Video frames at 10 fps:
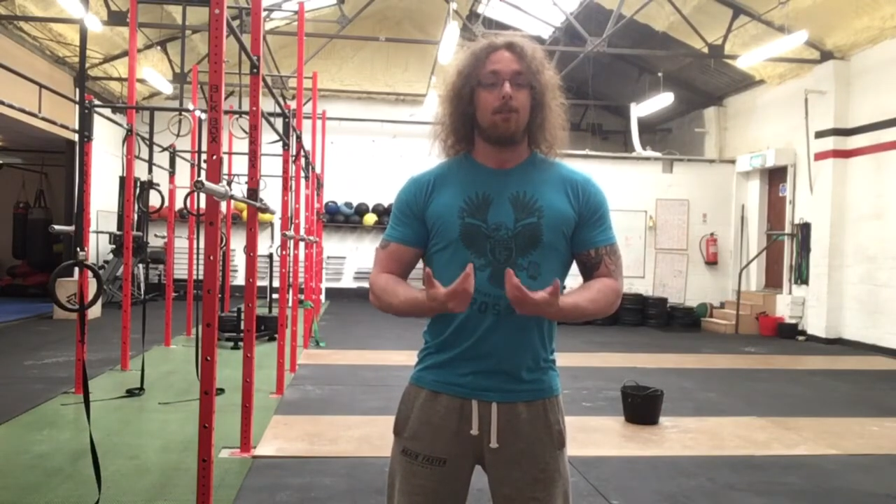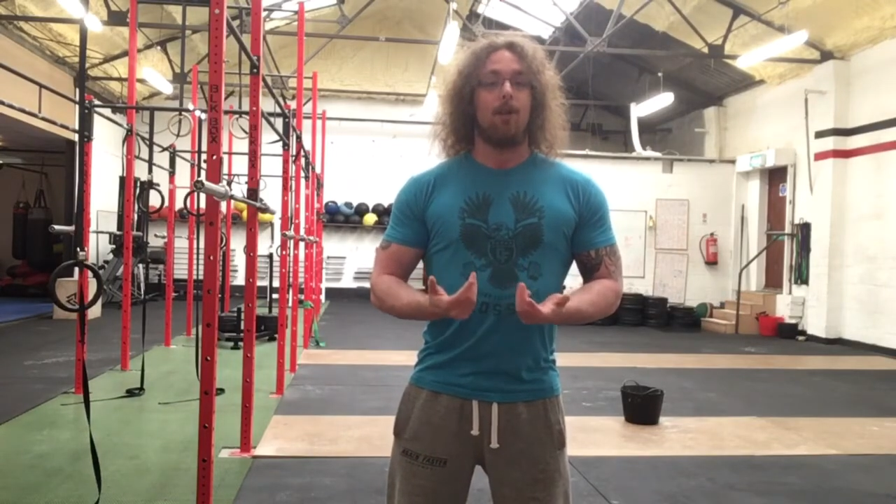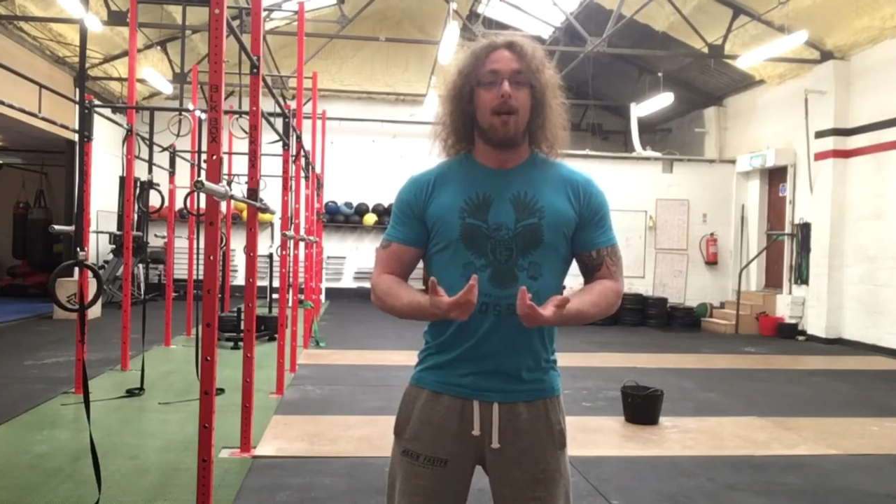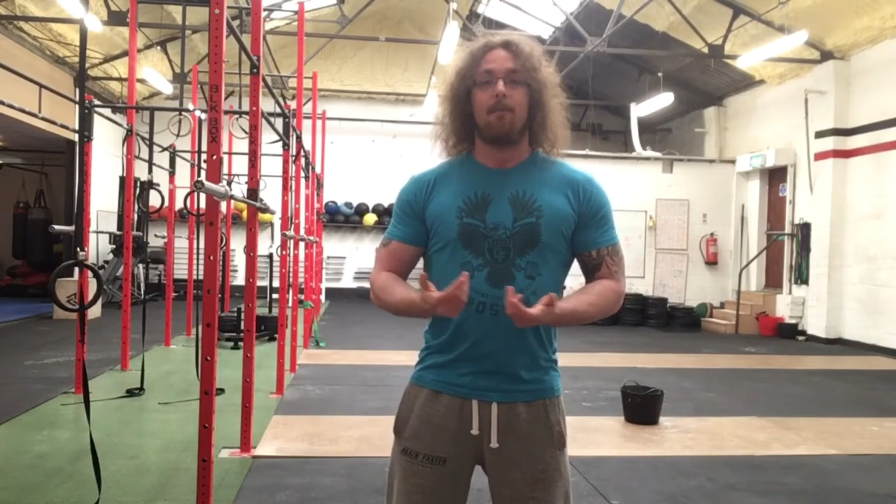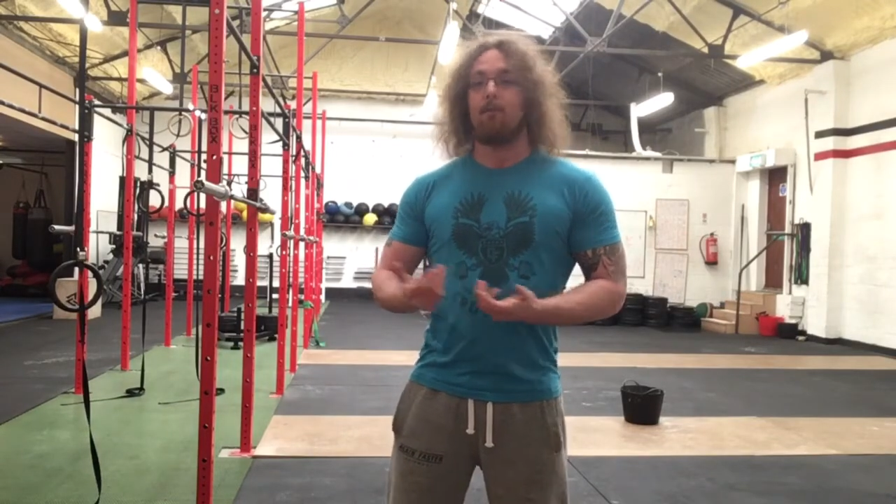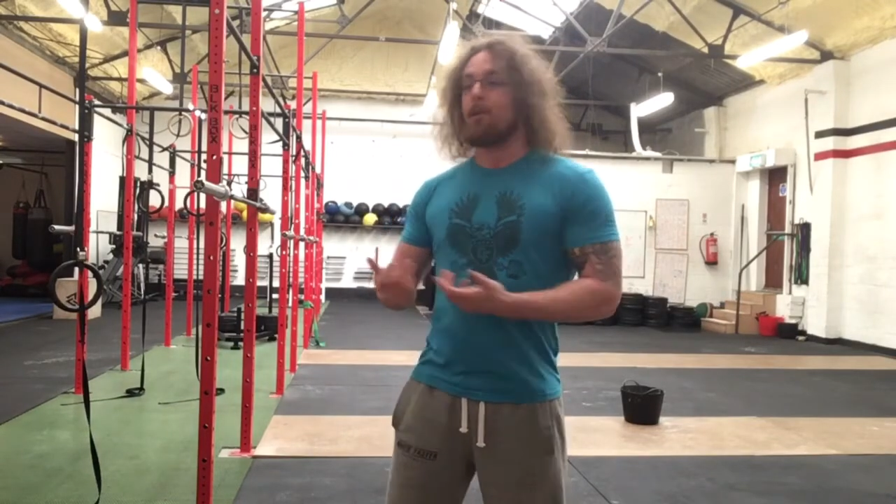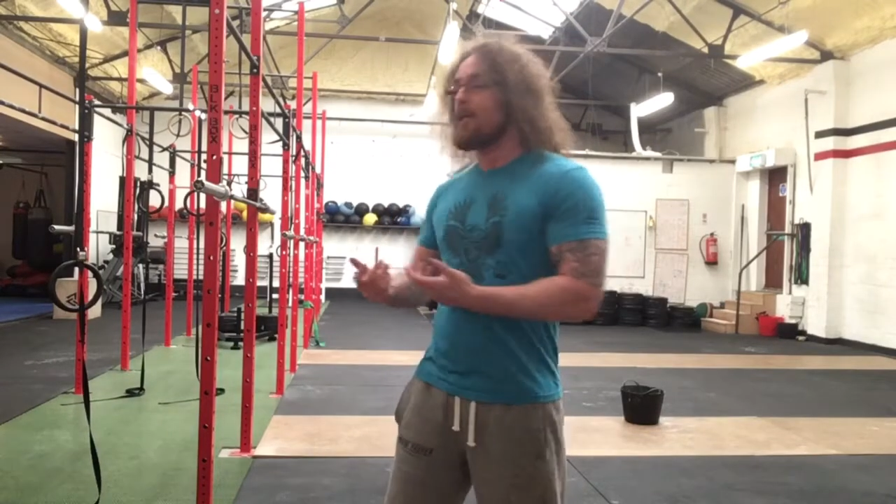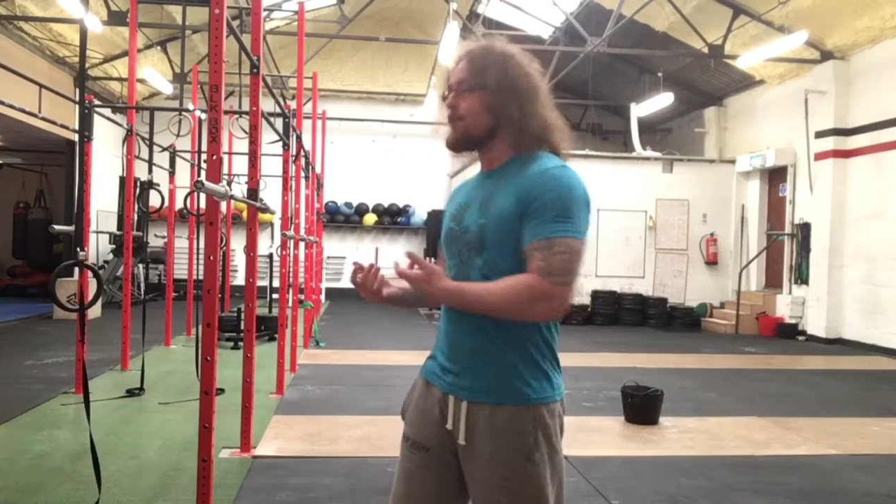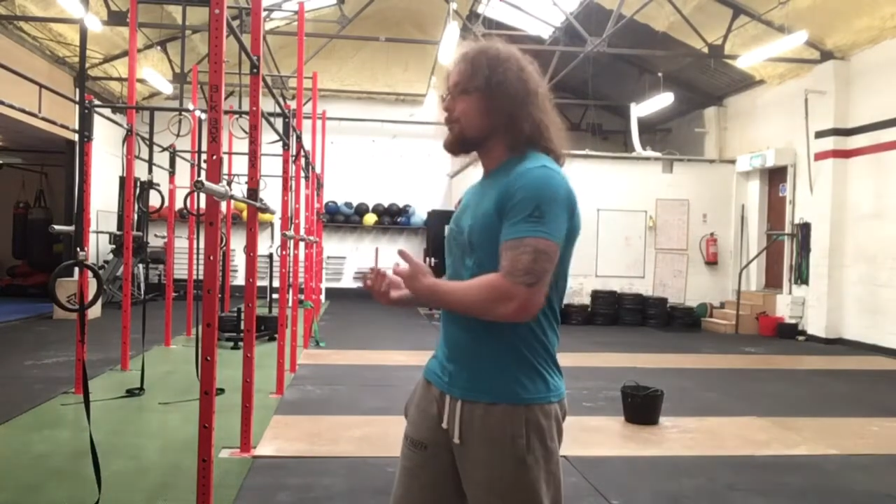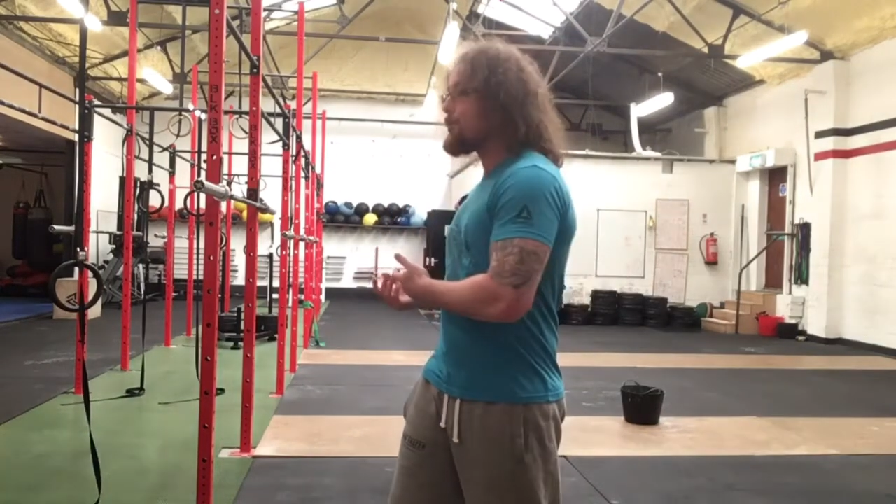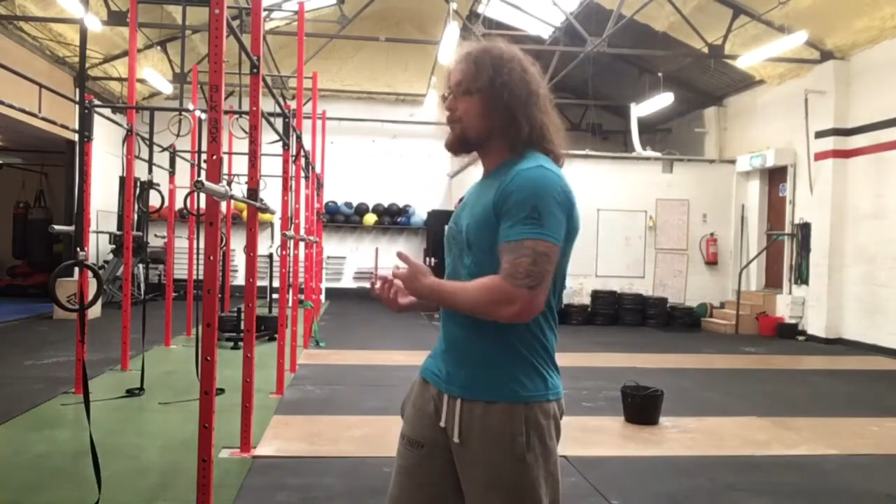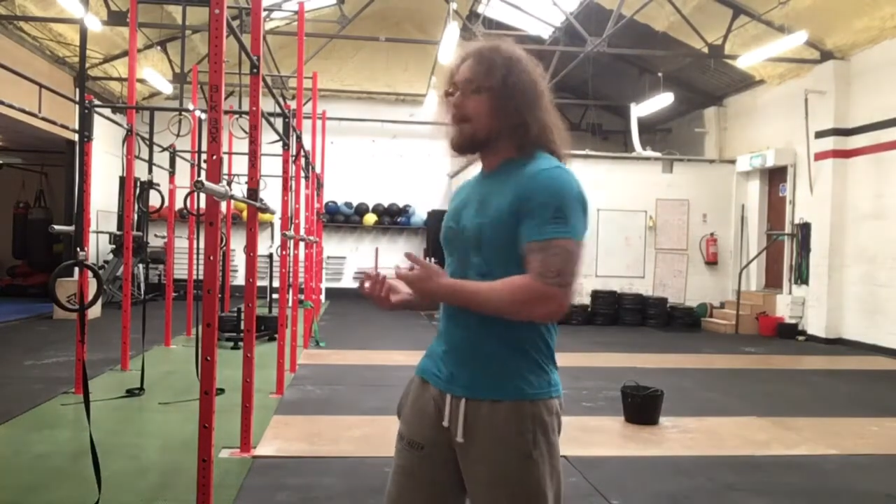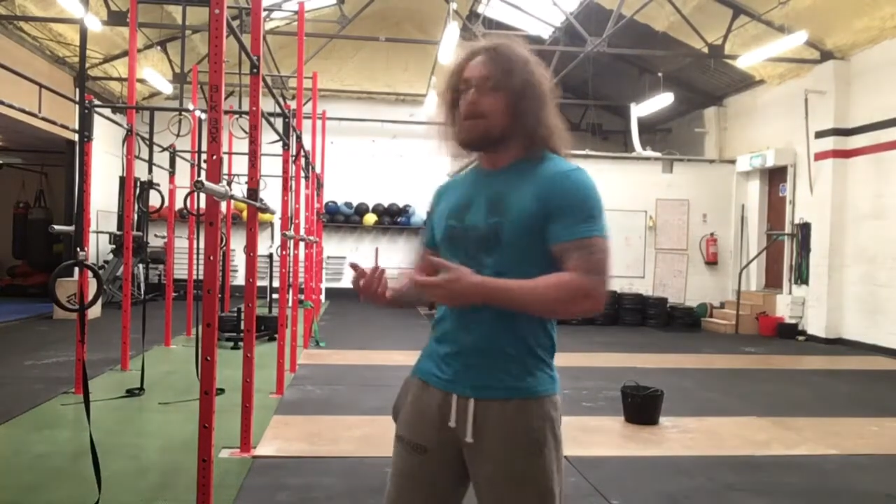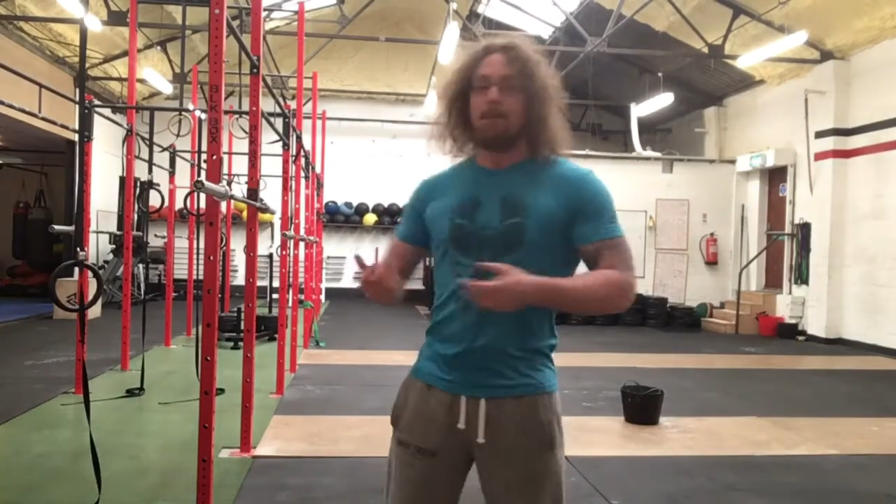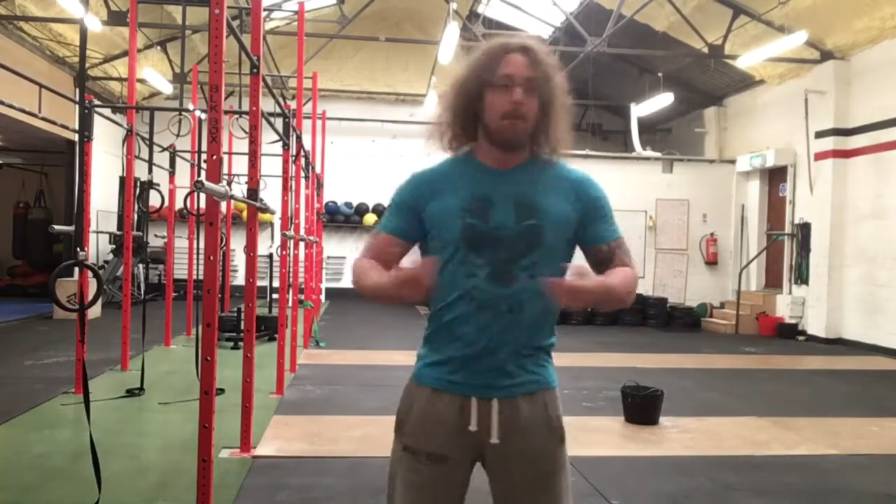you have rotational
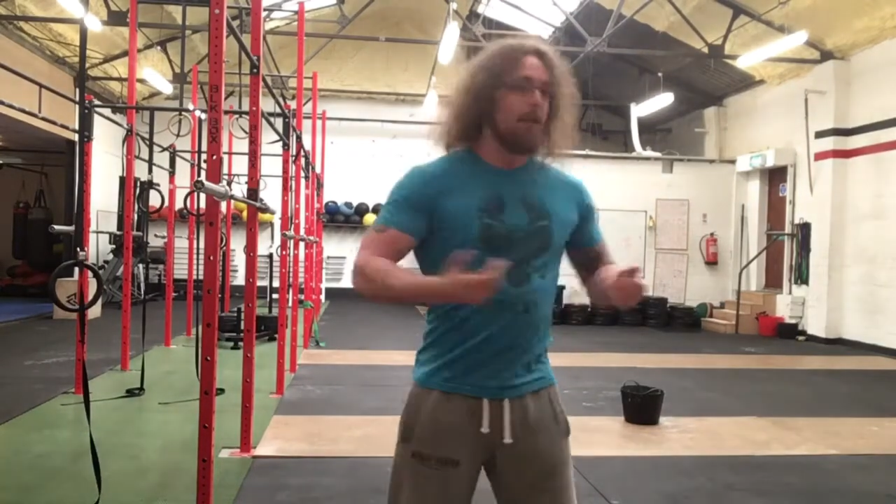strength,